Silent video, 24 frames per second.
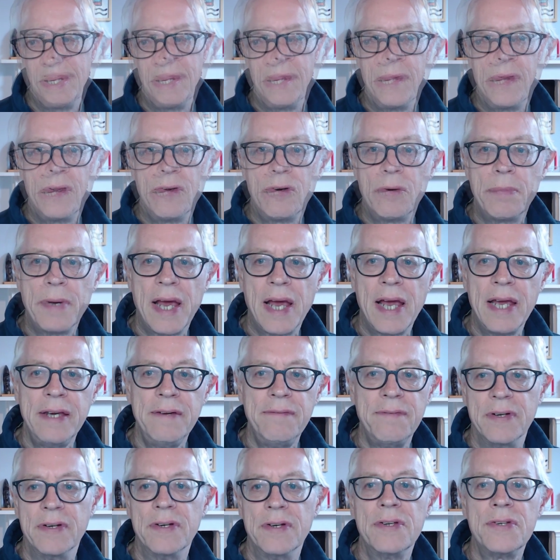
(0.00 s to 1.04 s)
There are
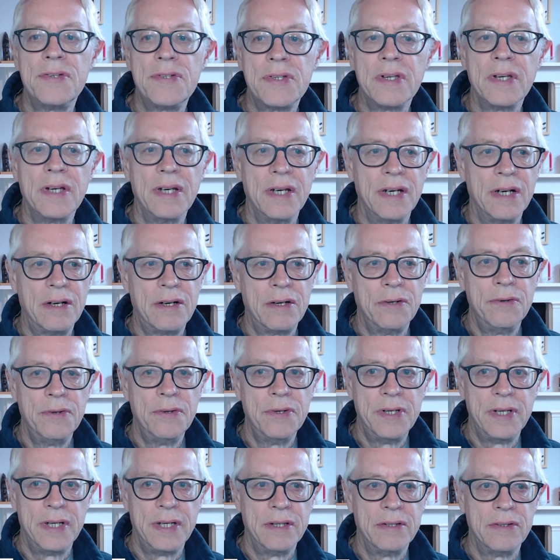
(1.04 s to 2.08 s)
behaviours,
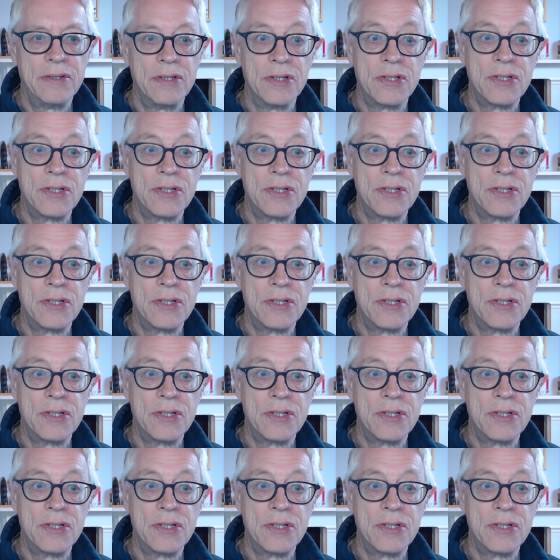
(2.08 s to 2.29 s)
including the